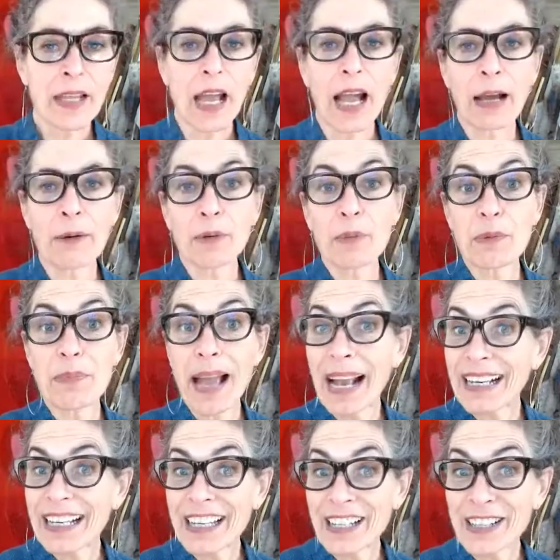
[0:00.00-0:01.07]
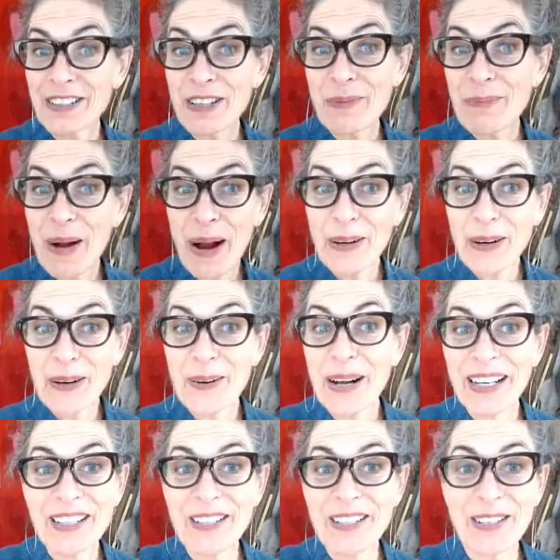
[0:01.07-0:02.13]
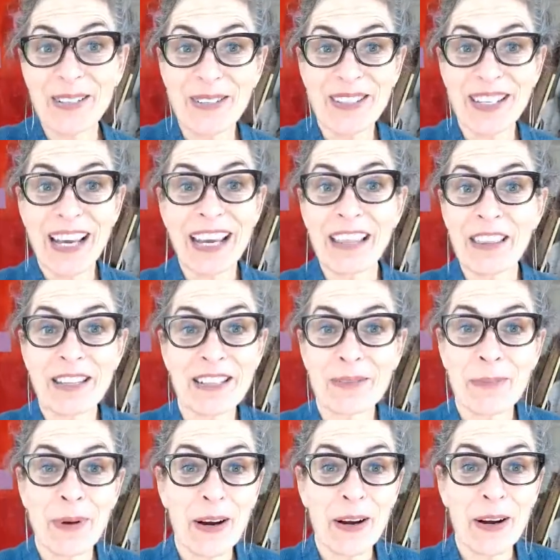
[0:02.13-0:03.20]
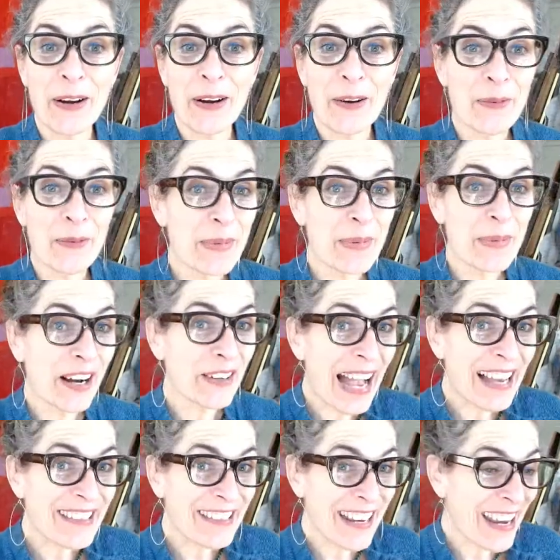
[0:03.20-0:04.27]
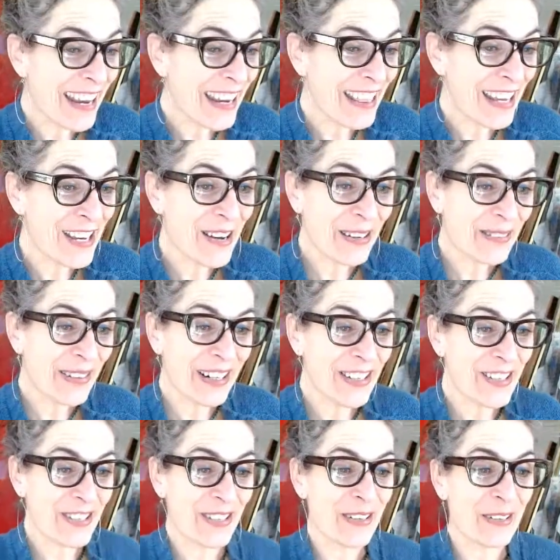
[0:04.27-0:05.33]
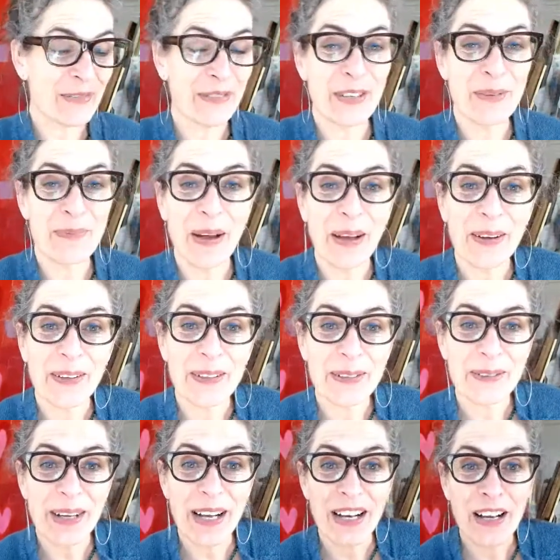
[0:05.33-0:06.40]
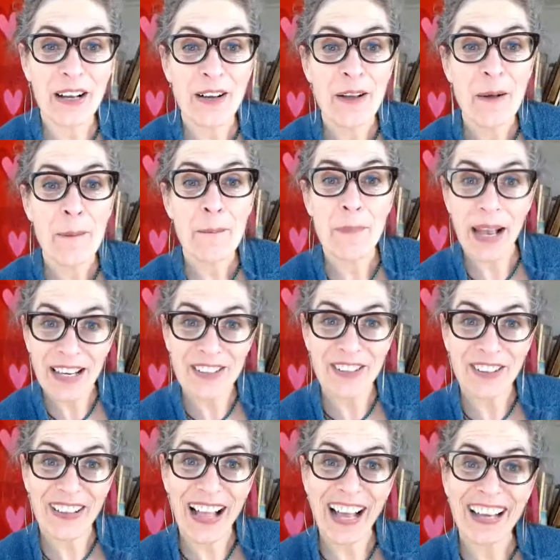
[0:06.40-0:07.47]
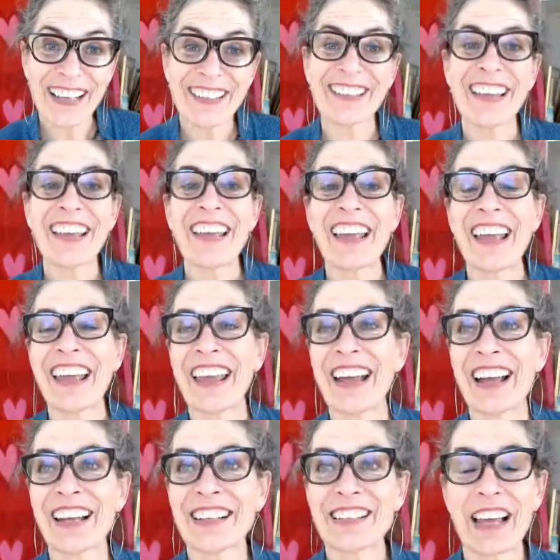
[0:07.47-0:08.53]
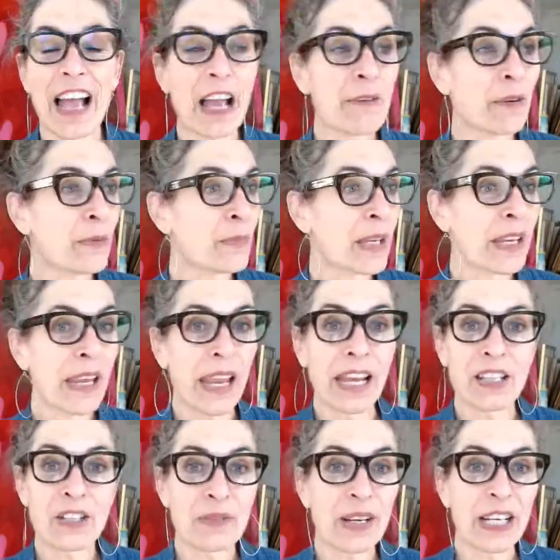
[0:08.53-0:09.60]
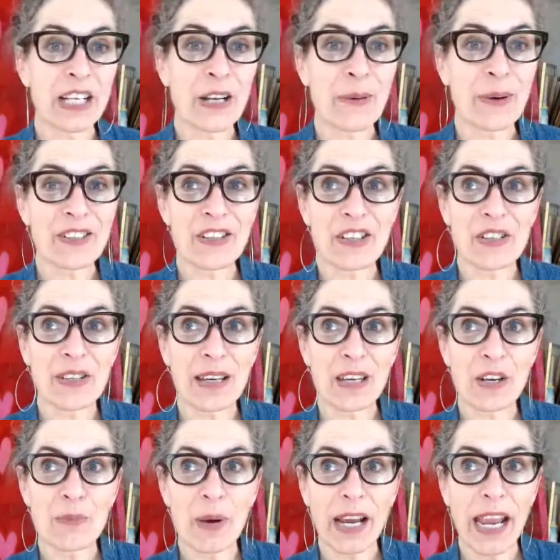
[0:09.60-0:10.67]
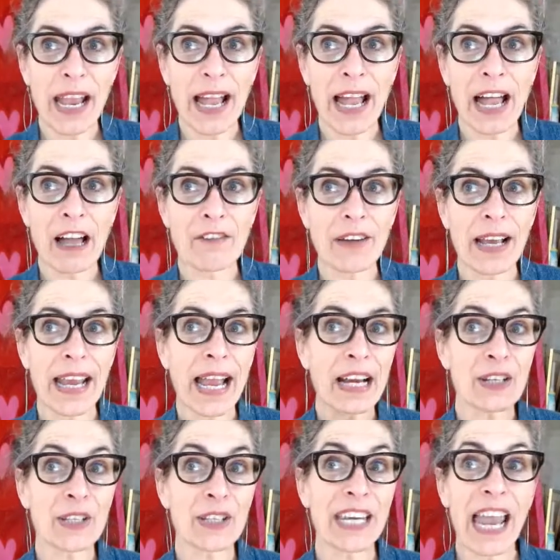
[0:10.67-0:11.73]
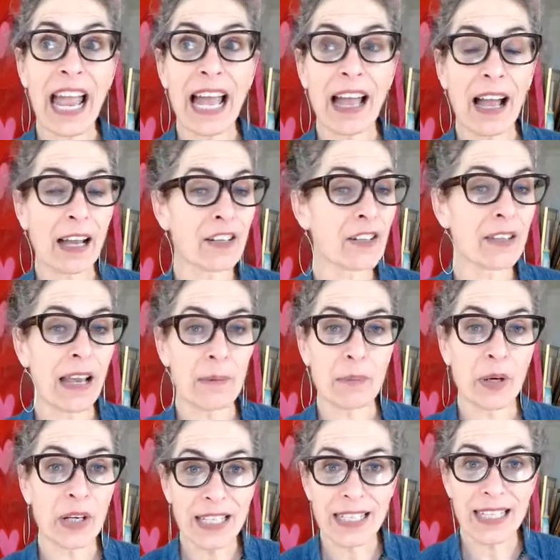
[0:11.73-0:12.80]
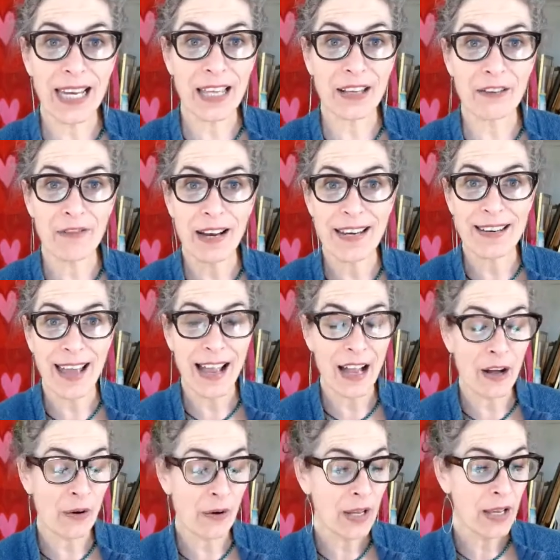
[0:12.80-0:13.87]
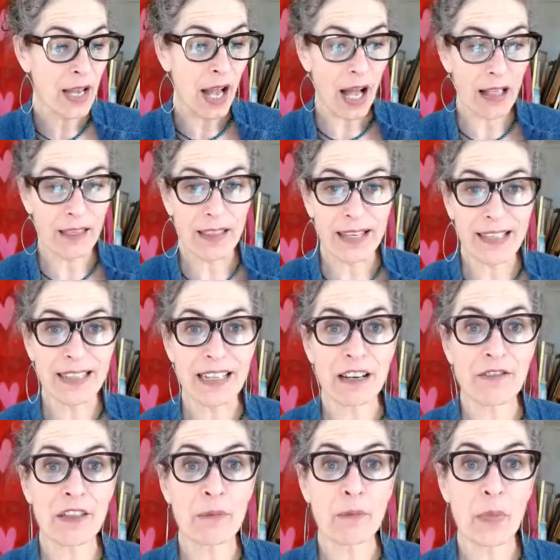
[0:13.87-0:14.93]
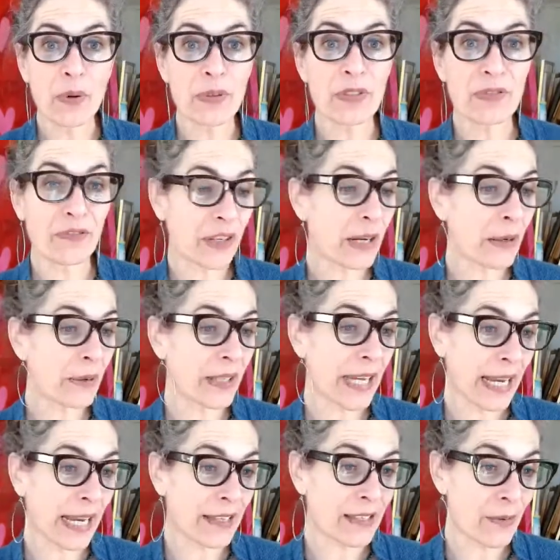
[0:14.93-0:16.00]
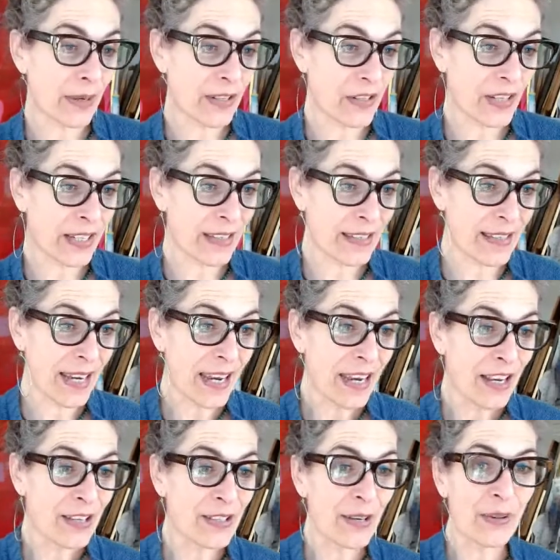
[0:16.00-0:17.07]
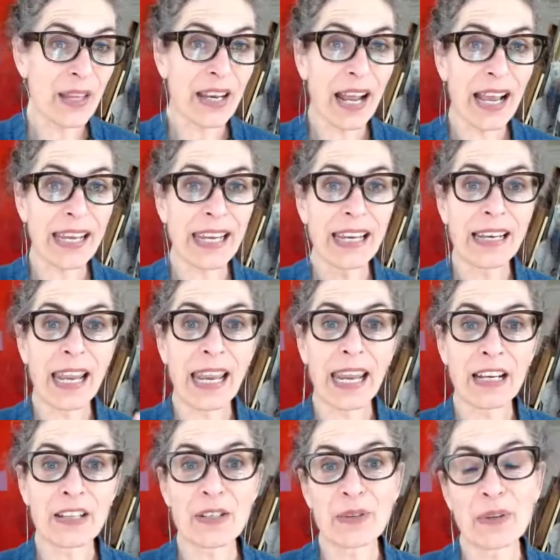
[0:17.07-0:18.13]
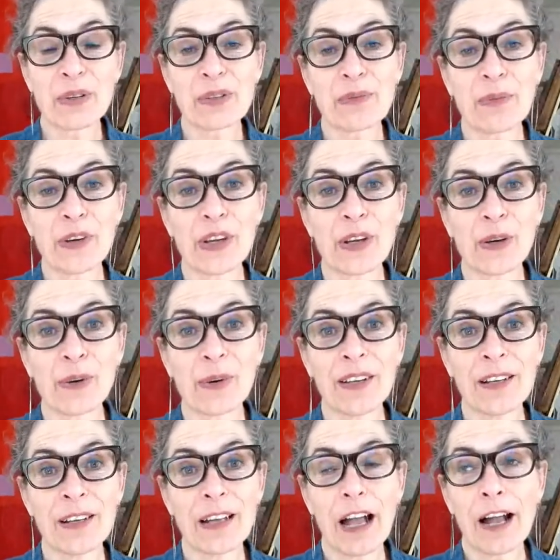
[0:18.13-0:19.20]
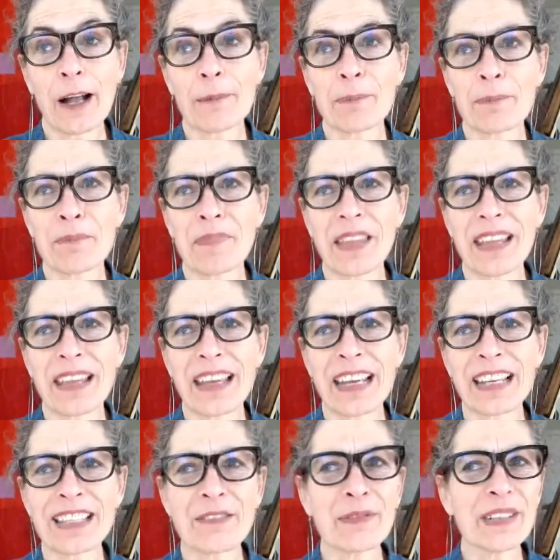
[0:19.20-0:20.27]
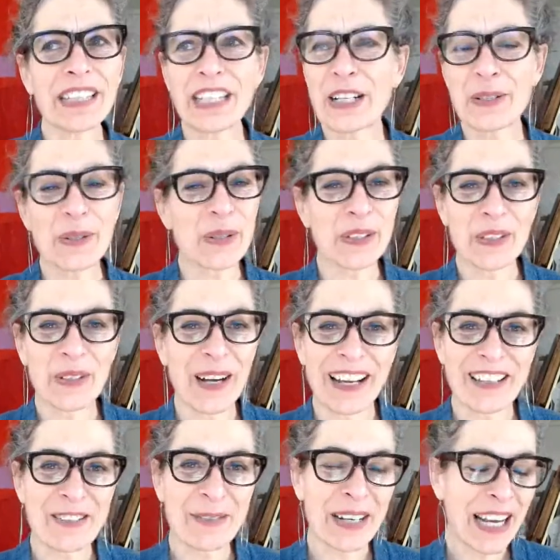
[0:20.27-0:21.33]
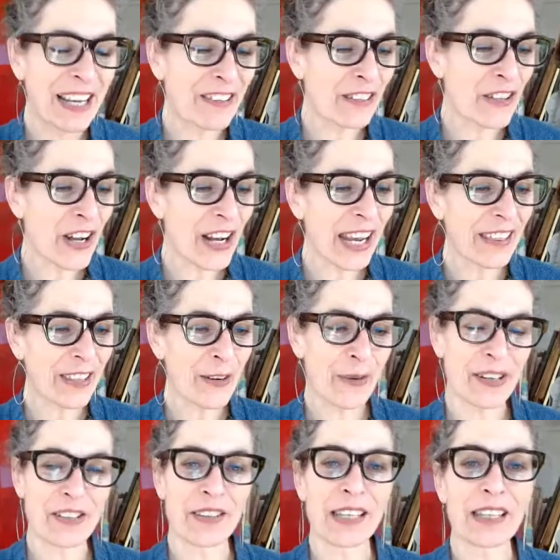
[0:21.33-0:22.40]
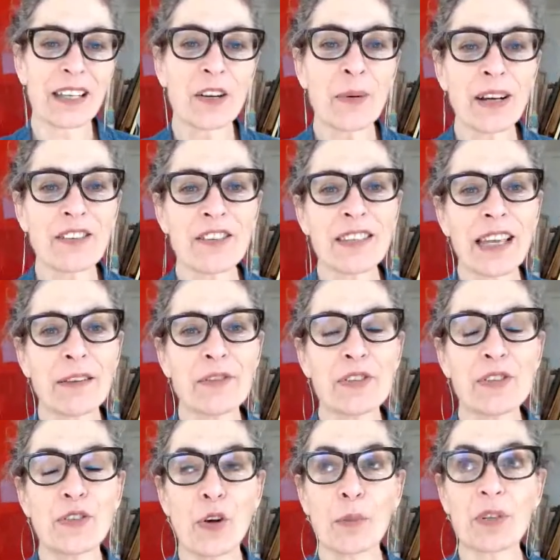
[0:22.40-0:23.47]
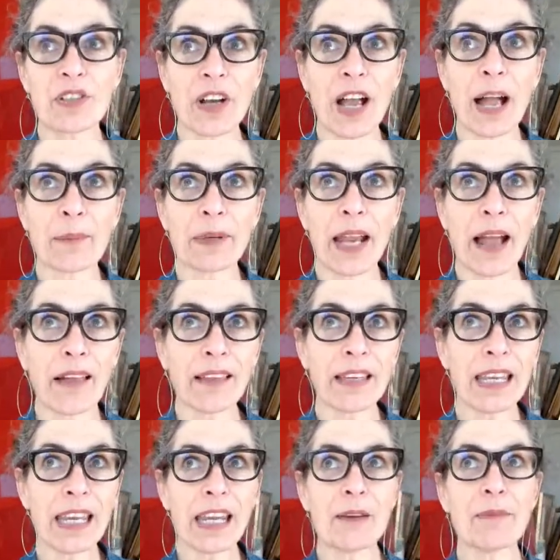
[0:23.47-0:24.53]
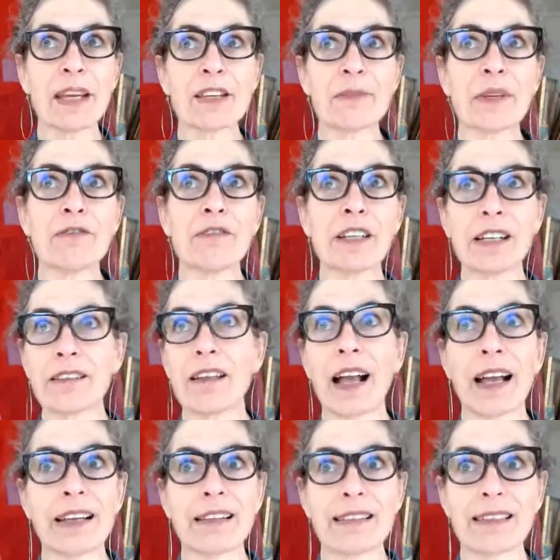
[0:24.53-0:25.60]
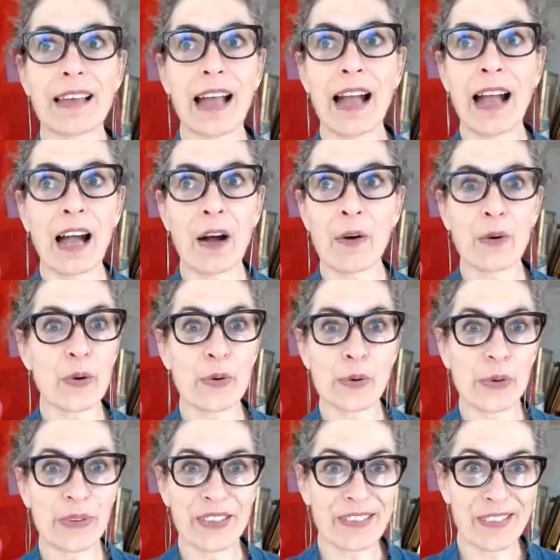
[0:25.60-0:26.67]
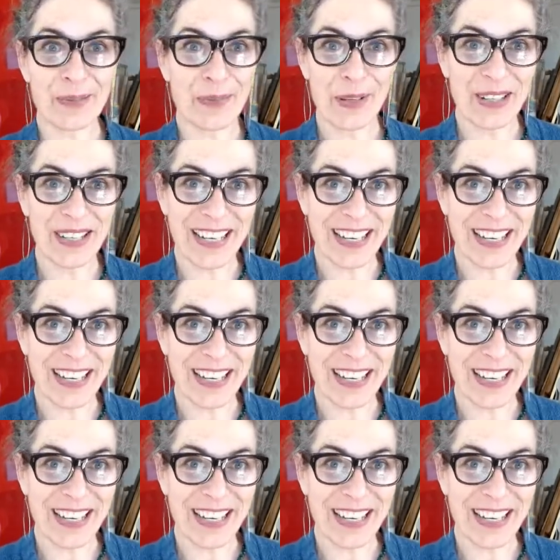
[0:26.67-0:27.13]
I will be back here tomorrow on Tuesday. Tomorrow will be our last day that you can register for the Potholder Rug Masterclass. And I will be answering any questions that you might have. I'm putting together right now a list of the most frequently asked questions so that I can answer those for you. It's really cool, you guys. When I look at the question, like the questions have so much commonality, it makes me realize how cool this community